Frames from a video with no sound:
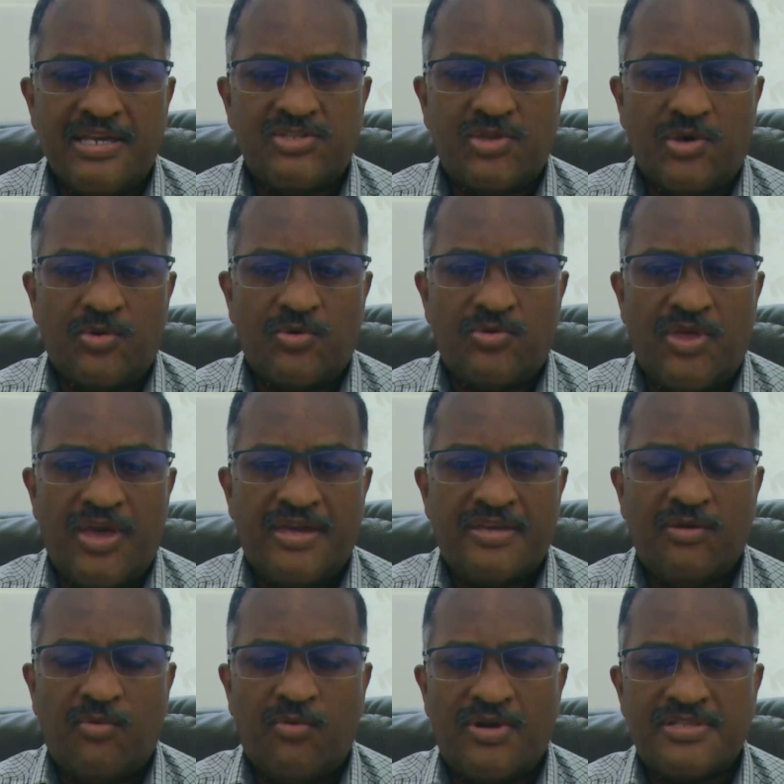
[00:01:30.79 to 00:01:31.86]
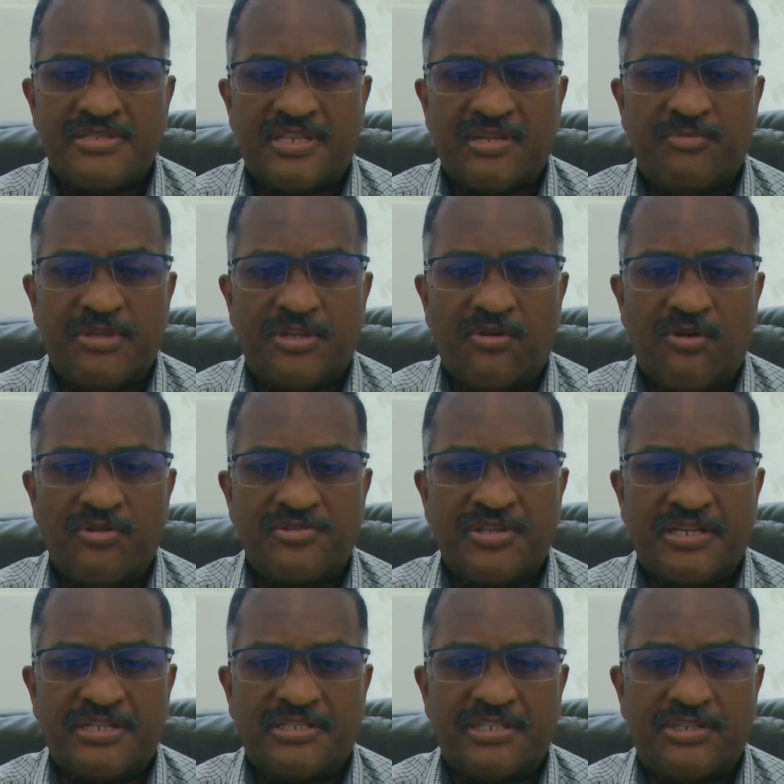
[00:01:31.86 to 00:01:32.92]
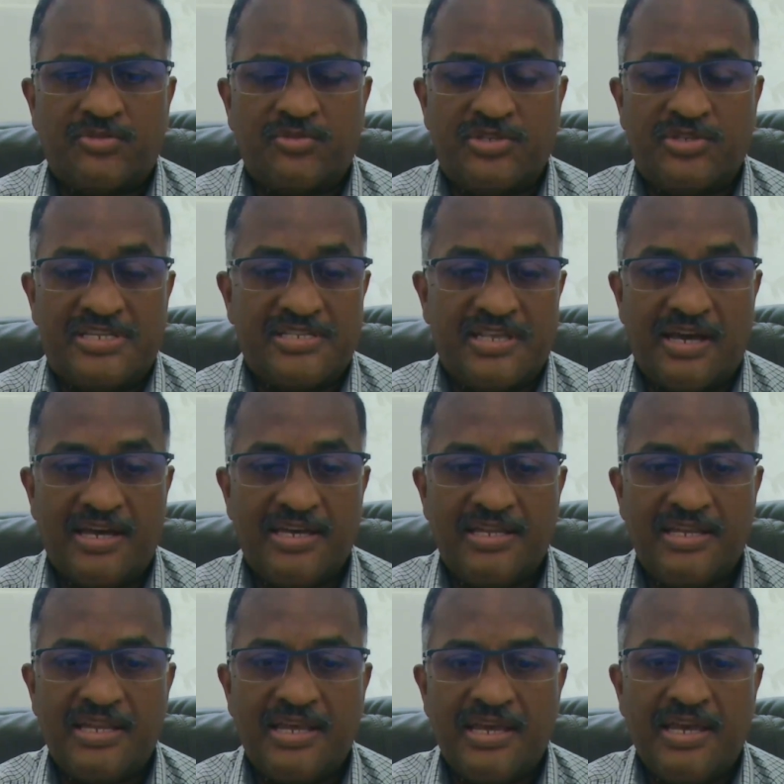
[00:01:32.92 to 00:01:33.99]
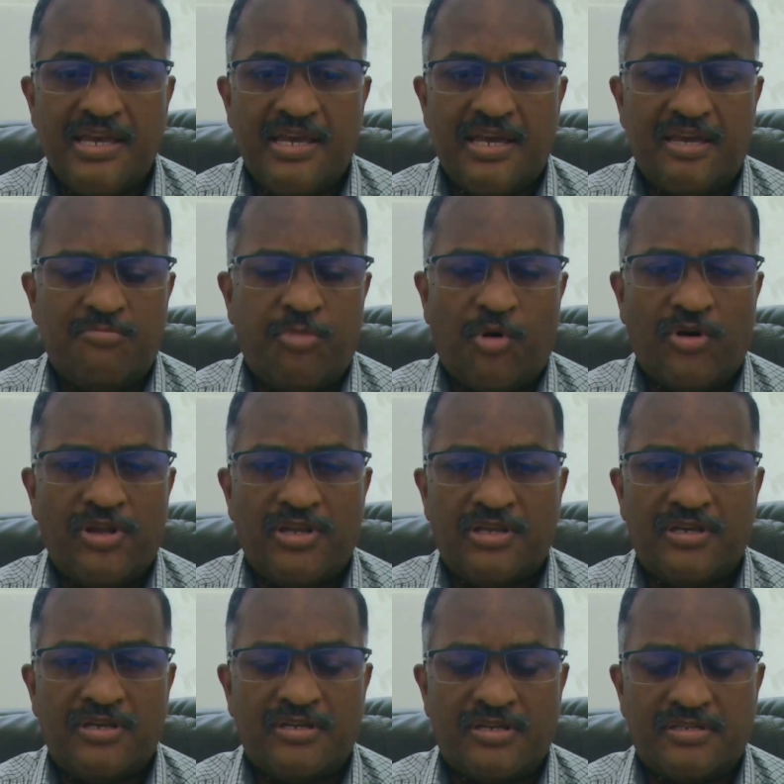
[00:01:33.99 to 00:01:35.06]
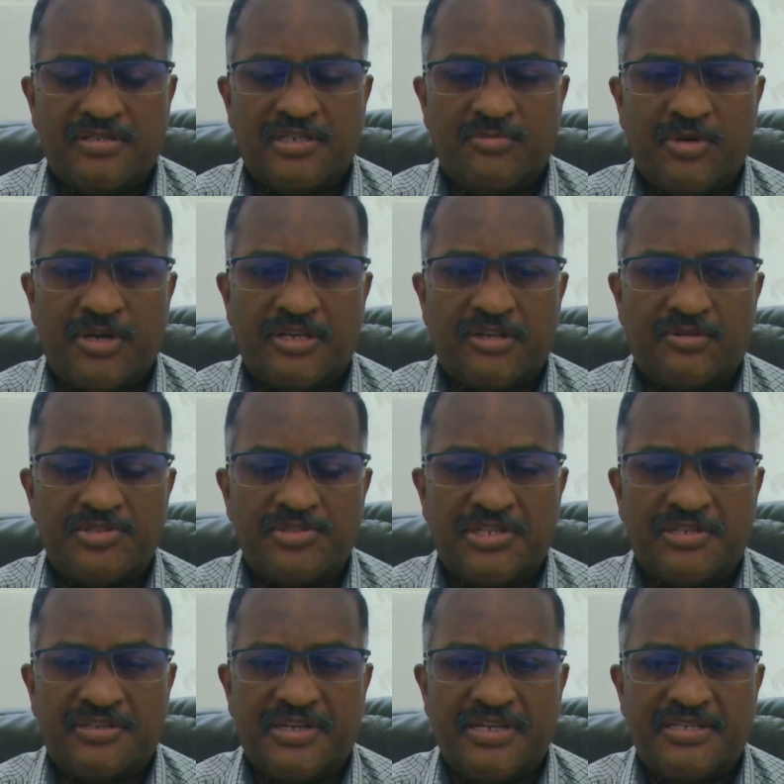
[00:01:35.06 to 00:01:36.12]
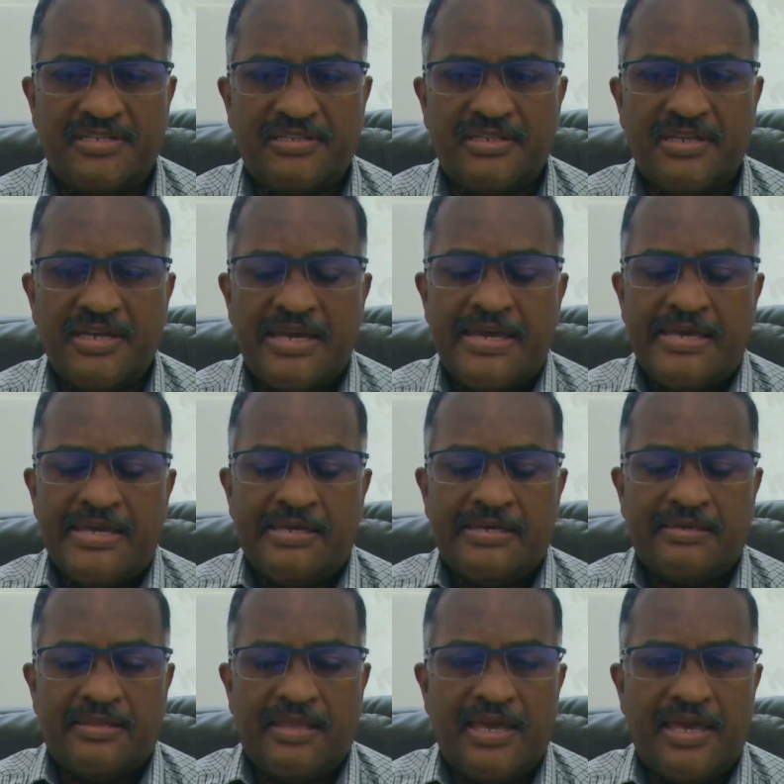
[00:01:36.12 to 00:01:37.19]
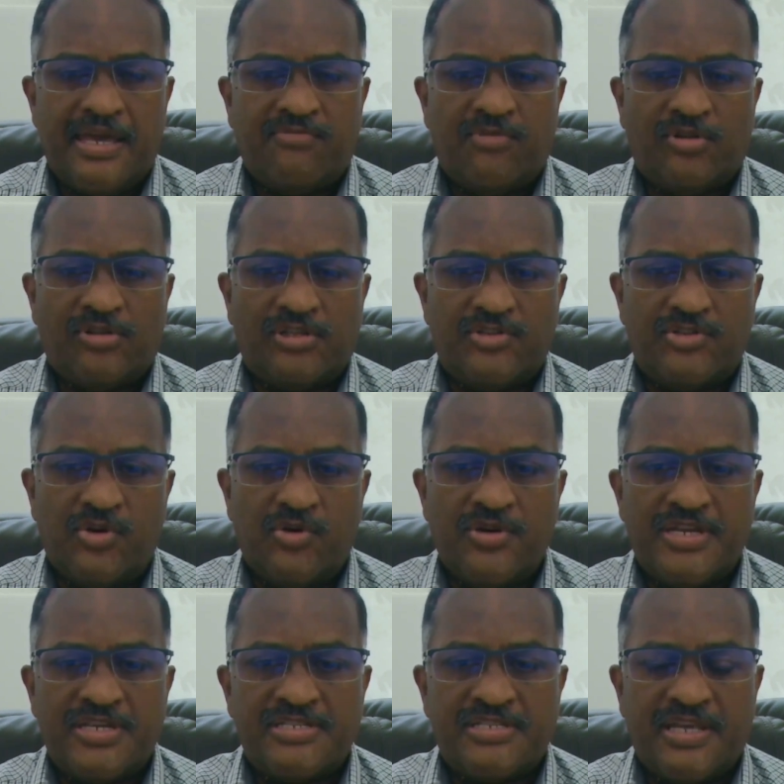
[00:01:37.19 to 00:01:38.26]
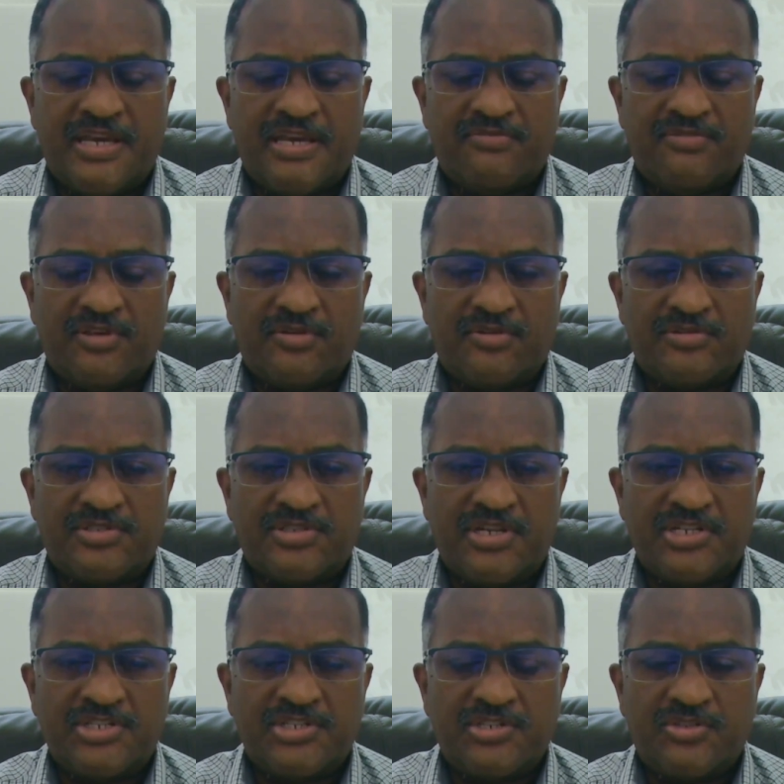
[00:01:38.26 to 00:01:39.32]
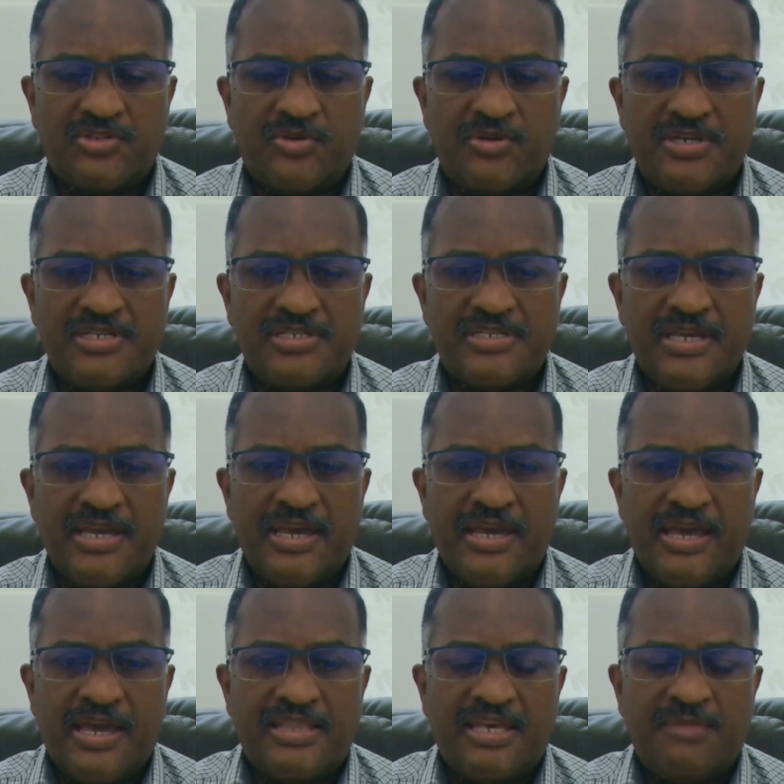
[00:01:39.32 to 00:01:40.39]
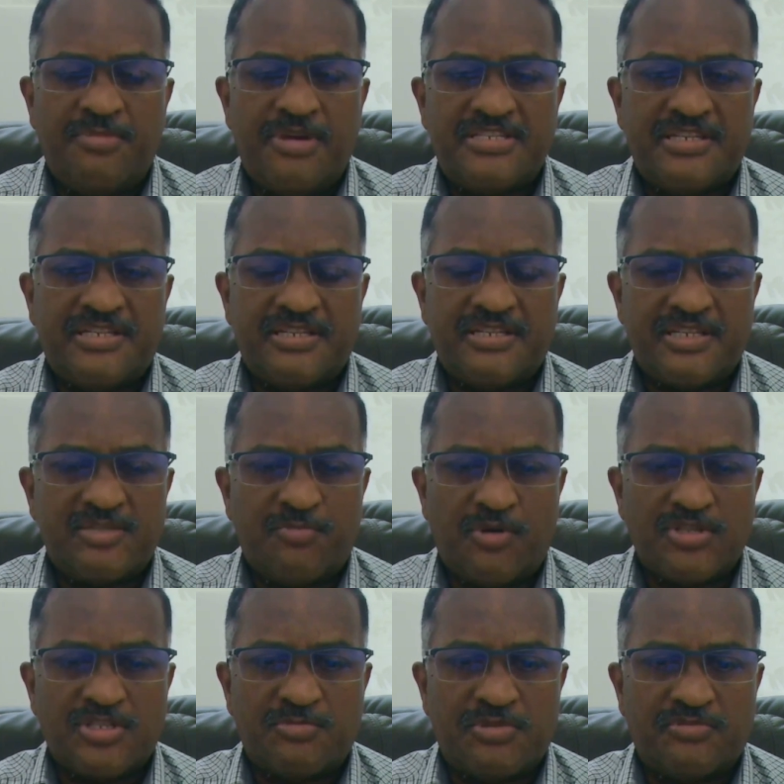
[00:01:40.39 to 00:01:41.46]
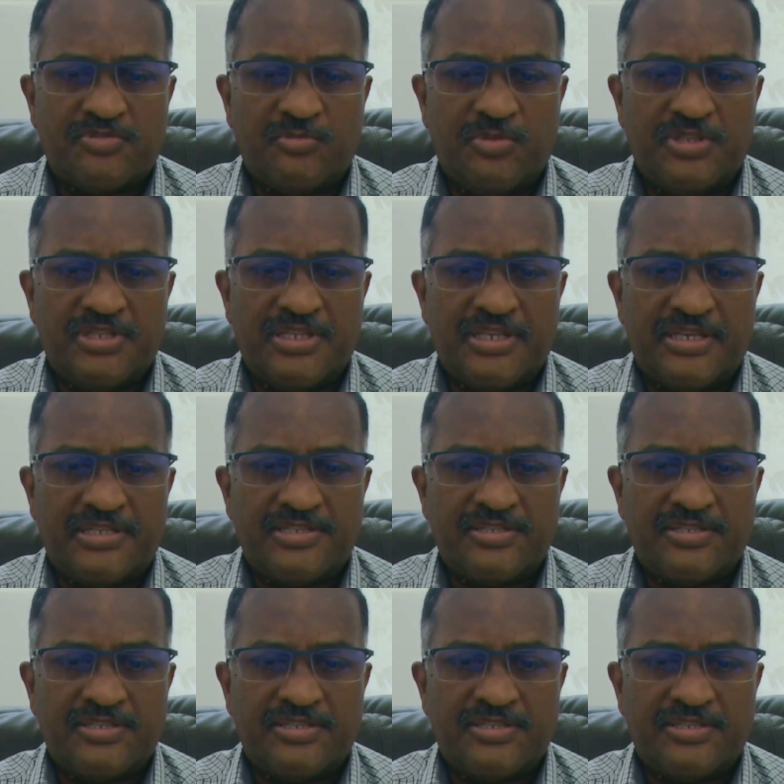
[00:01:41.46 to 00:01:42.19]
So they are the ones that have been contracted to design a boiler, a turbine, or a generator. They have all the drawings, they have the construction drawings, and they're basically responsible for building it.